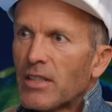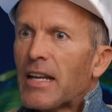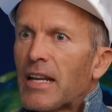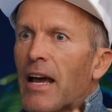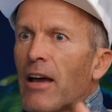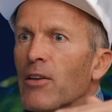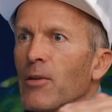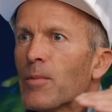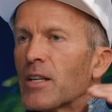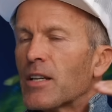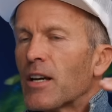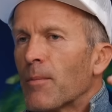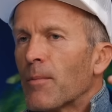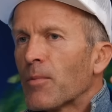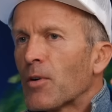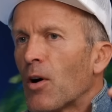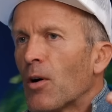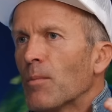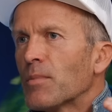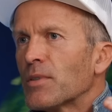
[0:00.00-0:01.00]
And now you become
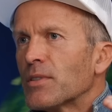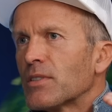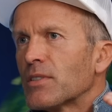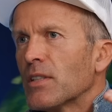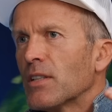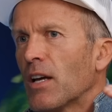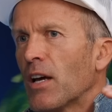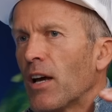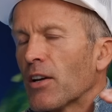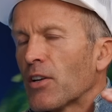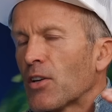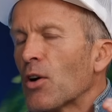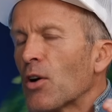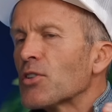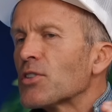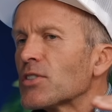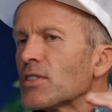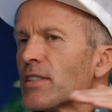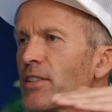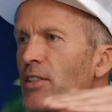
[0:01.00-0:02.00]
competent, uh,
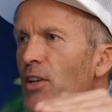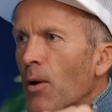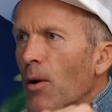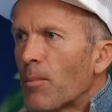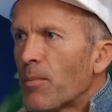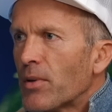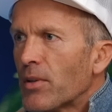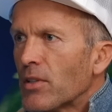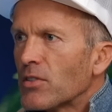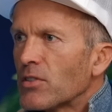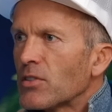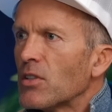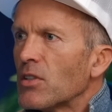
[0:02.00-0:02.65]
consciously competent.